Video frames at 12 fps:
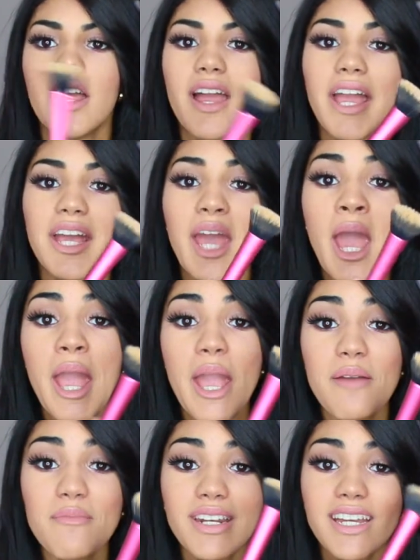It
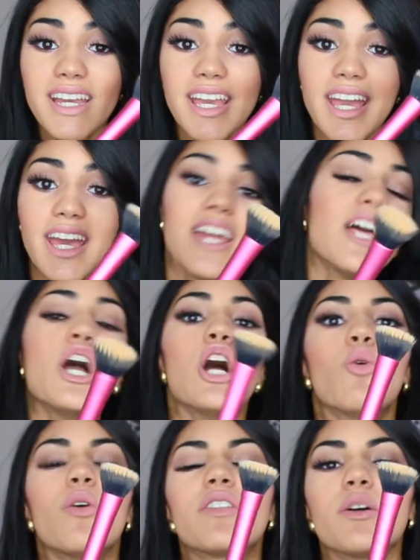came in a kit
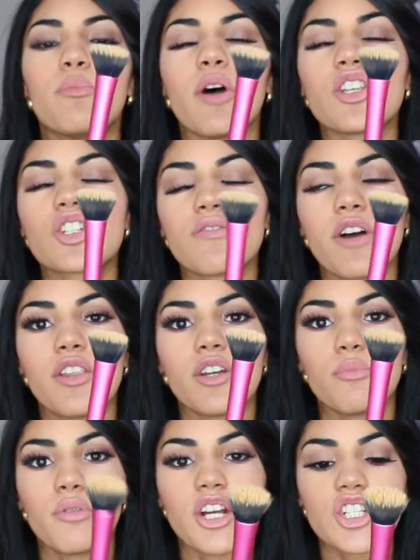with a bunch of
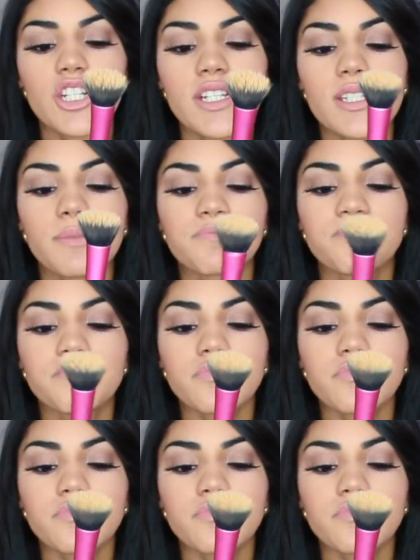other brushes.